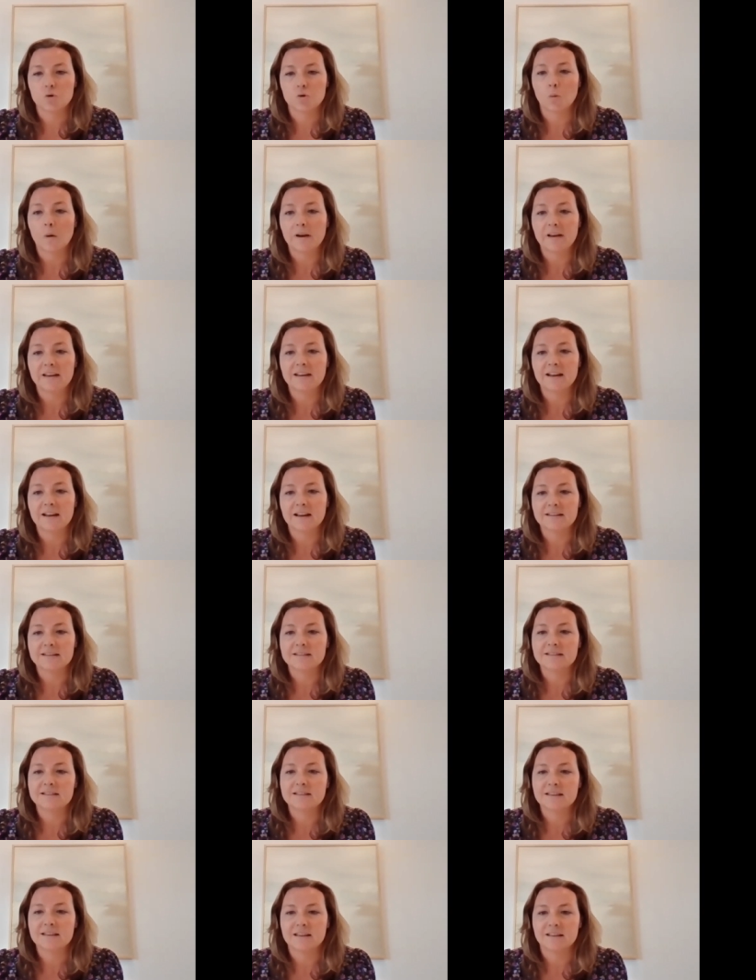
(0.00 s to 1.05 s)
twenty
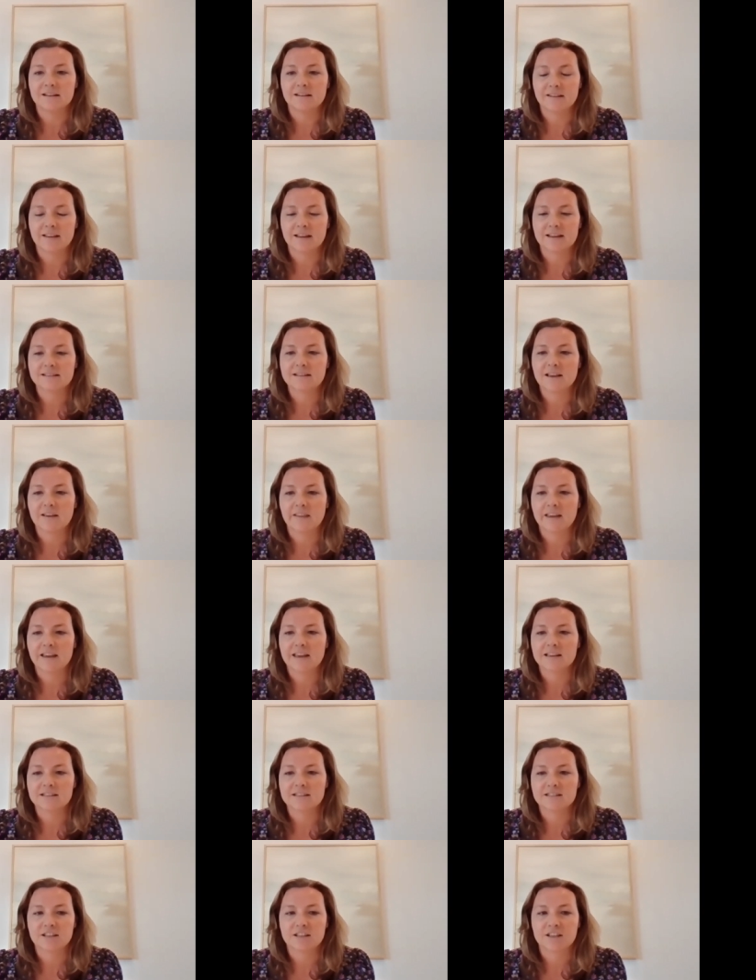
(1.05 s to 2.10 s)
nineteen. That's how they
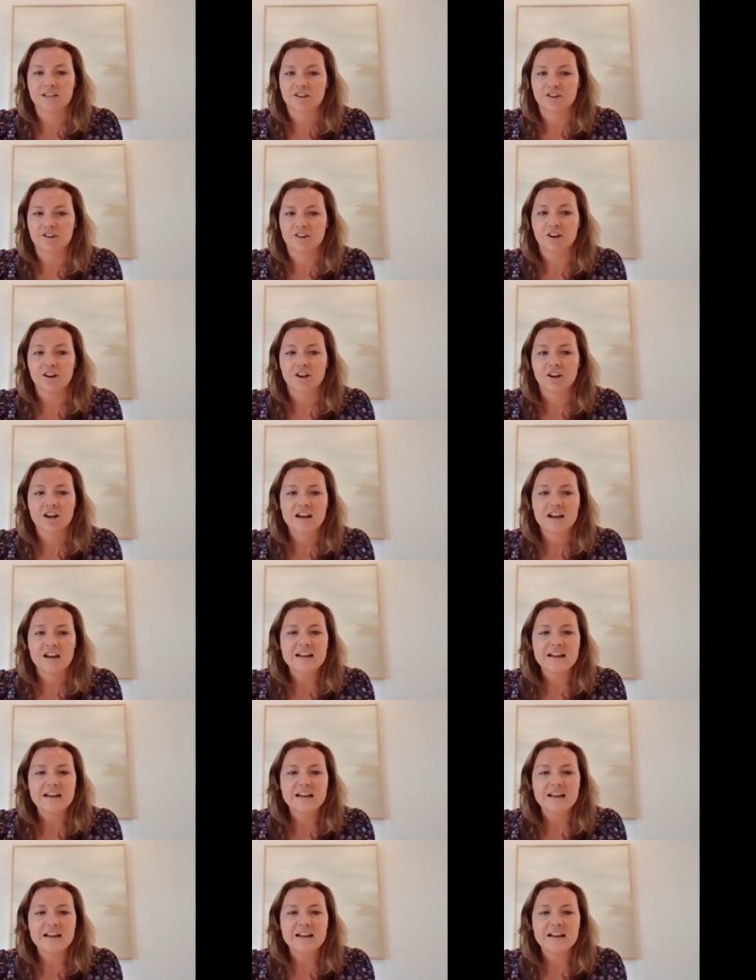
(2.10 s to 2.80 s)
get secure.